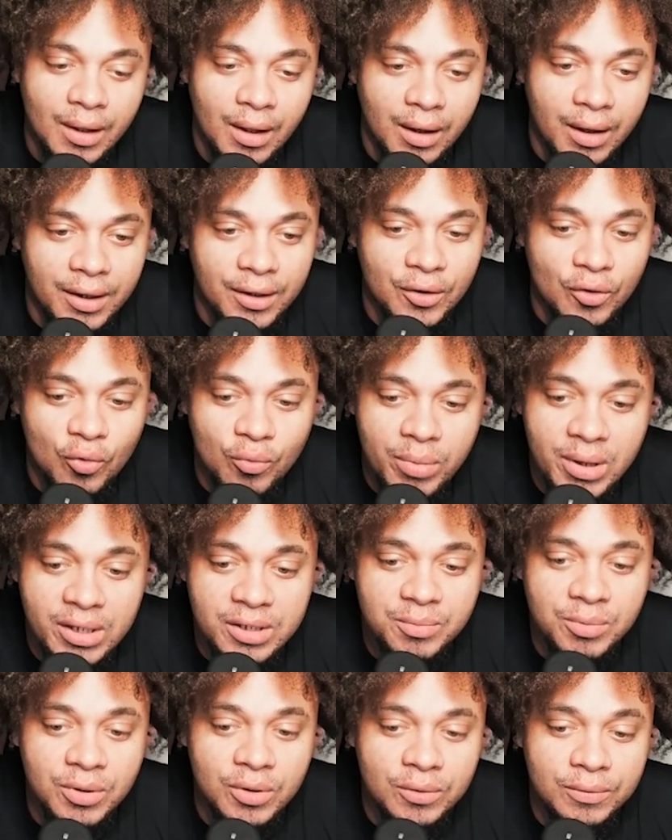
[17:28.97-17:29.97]
I ain't no
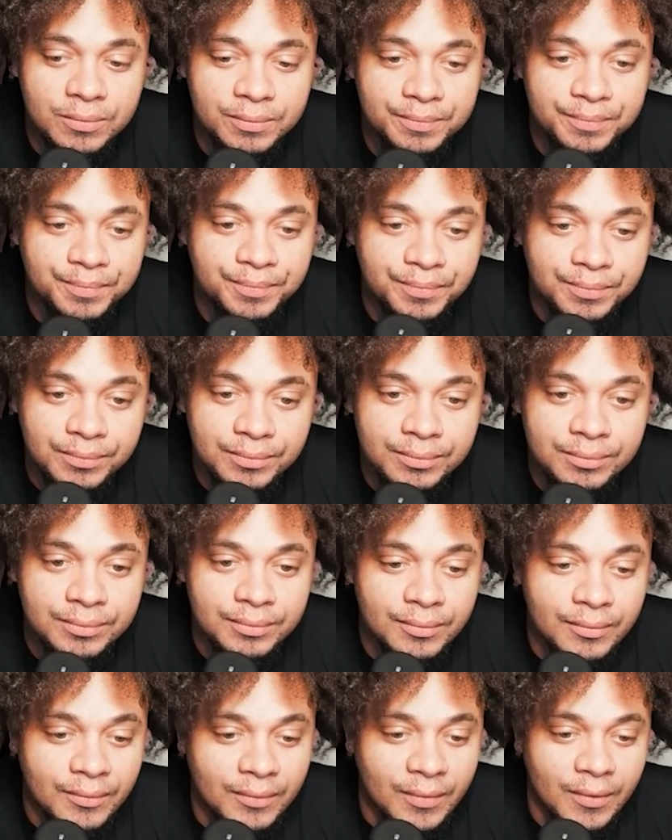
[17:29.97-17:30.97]
bitch, bro.
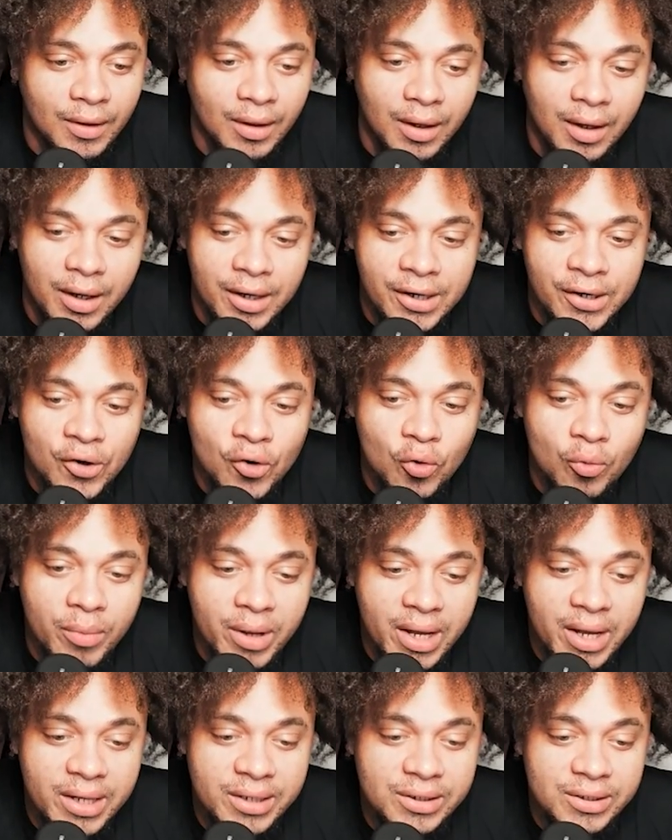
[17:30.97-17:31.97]
I ain't no
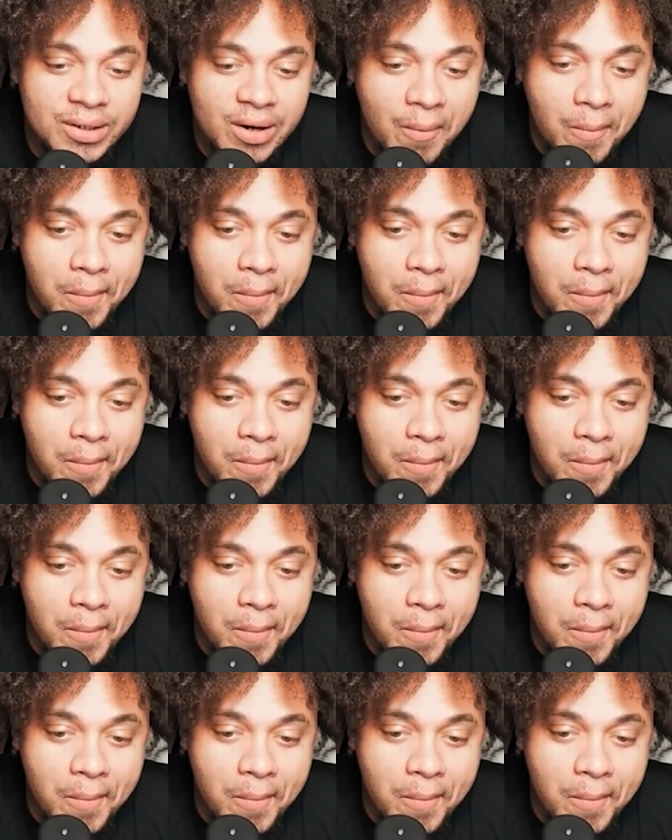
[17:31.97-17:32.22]
bitch.